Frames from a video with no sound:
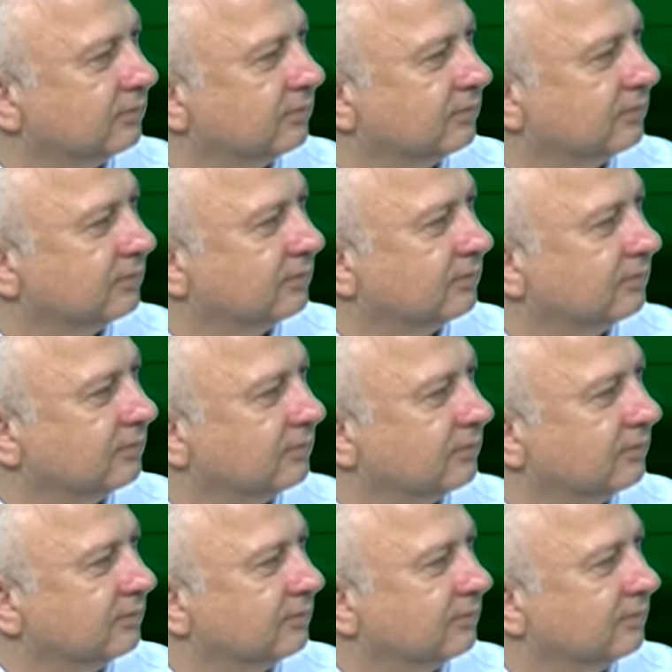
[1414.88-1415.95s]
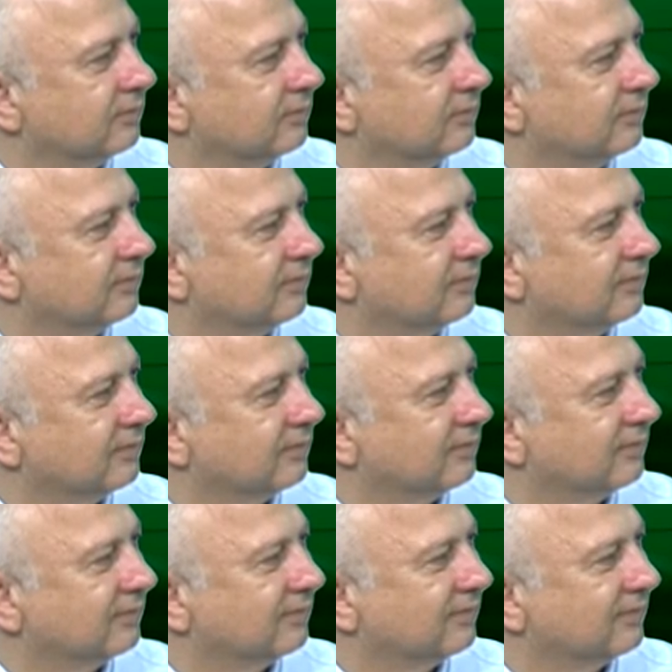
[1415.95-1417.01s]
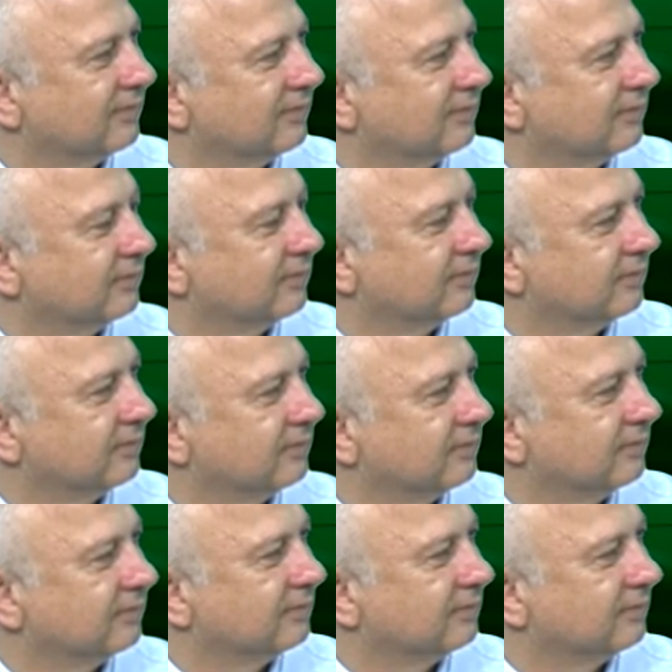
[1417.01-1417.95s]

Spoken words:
(not speaking)